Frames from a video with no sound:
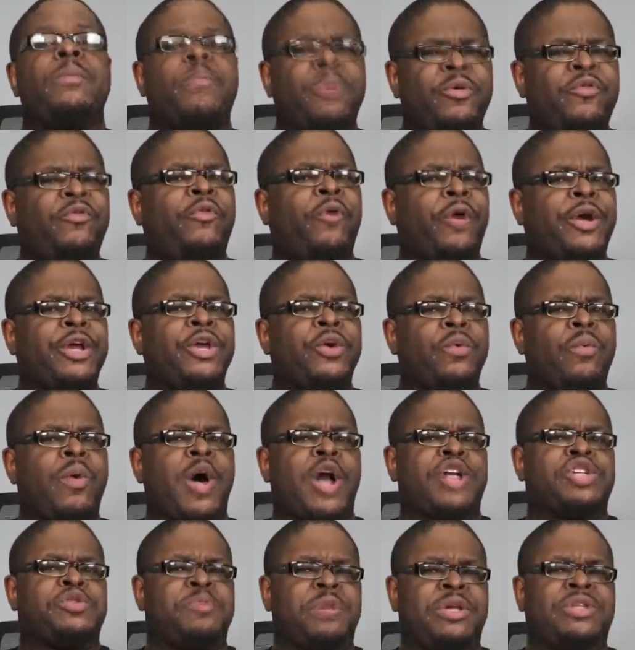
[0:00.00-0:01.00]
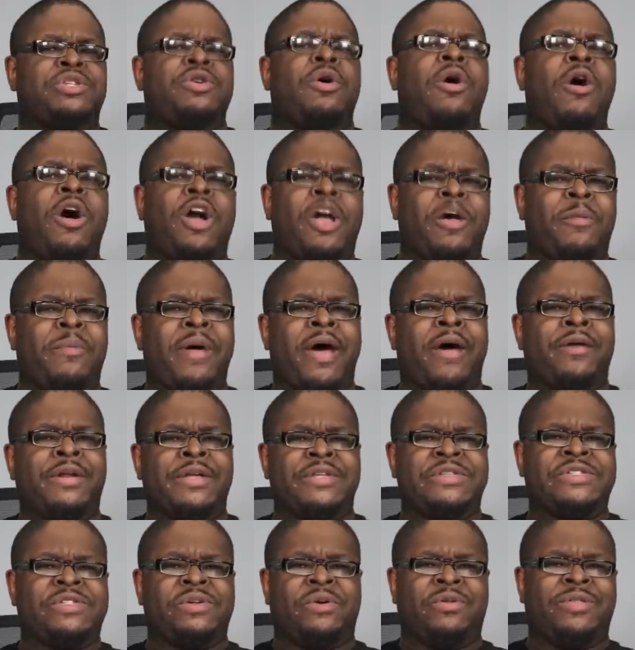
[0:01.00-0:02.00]
before you watch me talk about
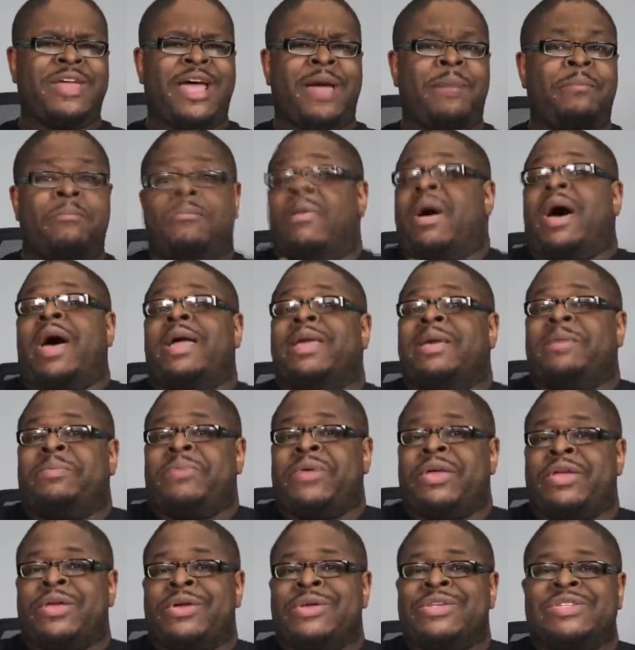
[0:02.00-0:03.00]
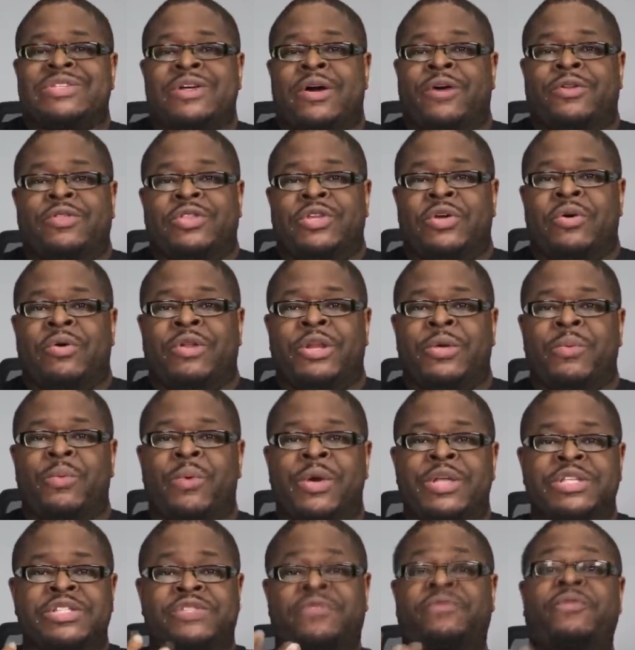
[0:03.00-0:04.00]
it so that my opinions aren't the only
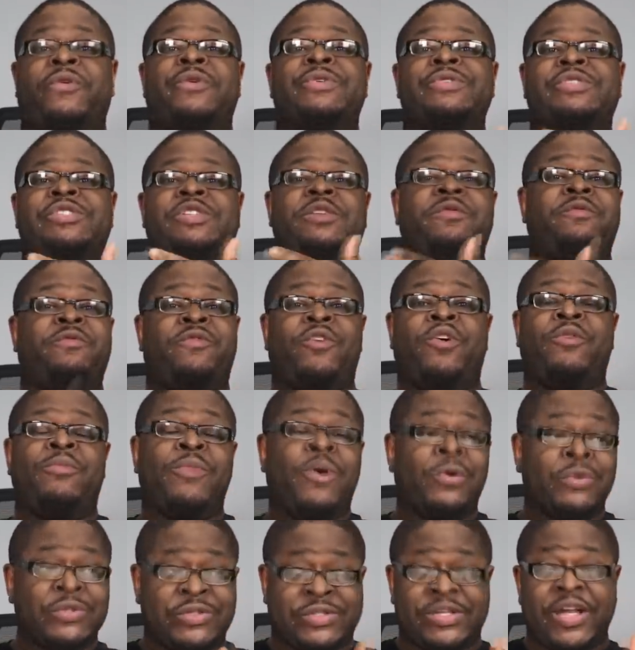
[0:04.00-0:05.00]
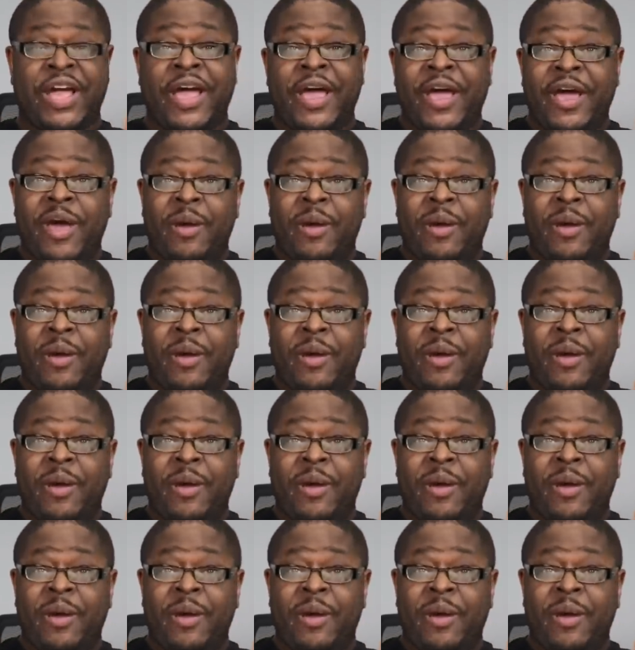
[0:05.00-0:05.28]
ones first and foremost